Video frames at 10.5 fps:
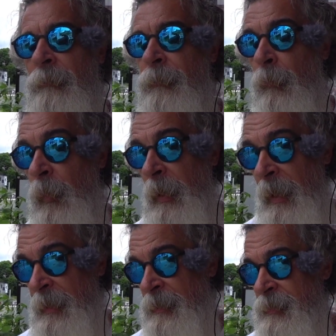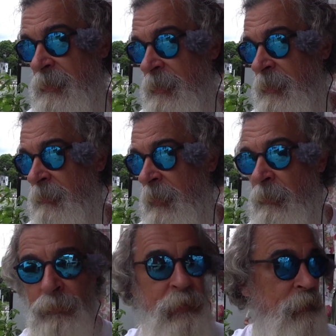from what I can see here, I
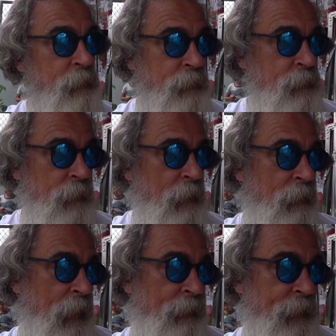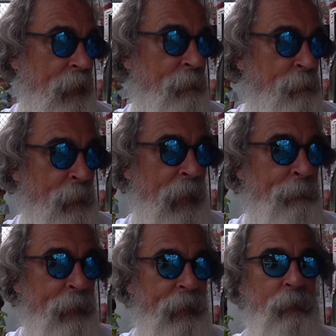don't think I think
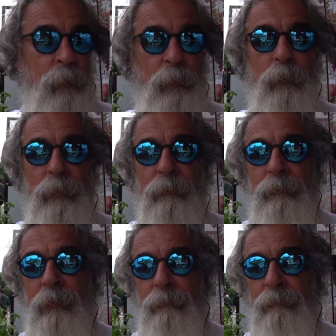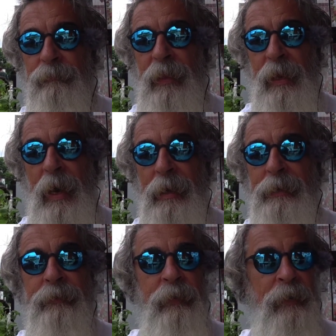maybe they got
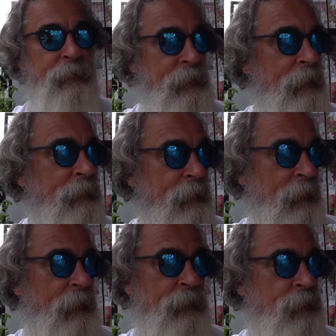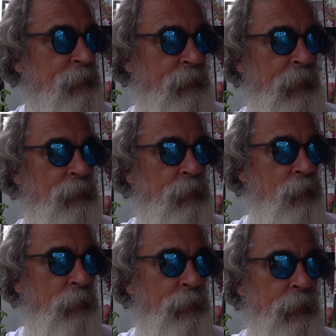it. I think it's a
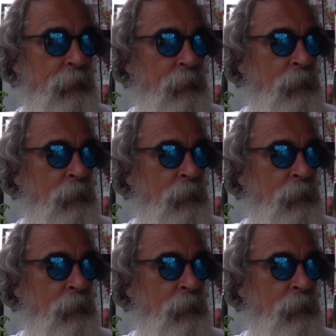good deal.